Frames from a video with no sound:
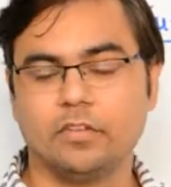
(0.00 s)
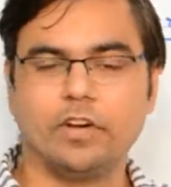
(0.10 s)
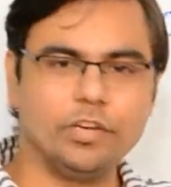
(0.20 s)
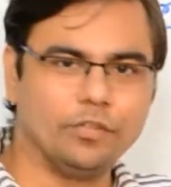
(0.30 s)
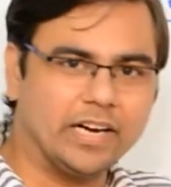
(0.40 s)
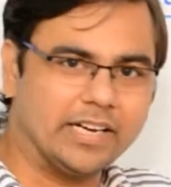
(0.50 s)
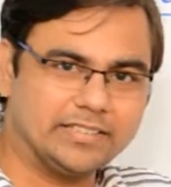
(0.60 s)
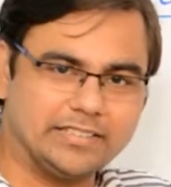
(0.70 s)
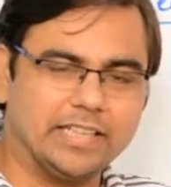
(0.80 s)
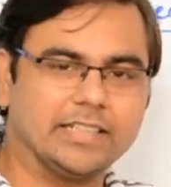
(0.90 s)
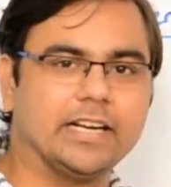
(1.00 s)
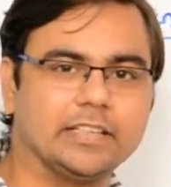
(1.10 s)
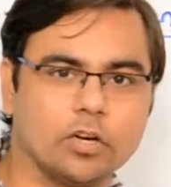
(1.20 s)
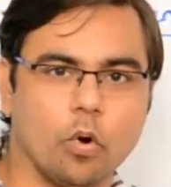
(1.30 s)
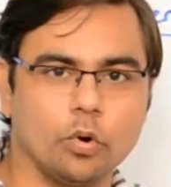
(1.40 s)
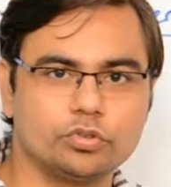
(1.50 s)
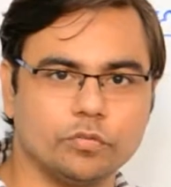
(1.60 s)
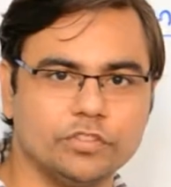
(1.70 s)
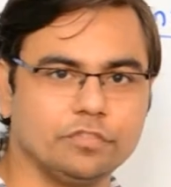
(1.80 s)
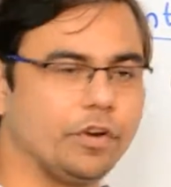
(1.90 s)
Well, you will understand that in the course
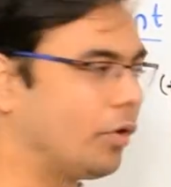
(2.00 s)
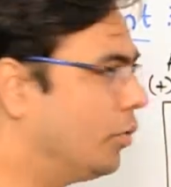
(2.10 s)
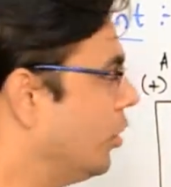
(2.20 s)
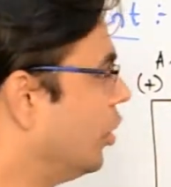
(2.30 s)
of this video.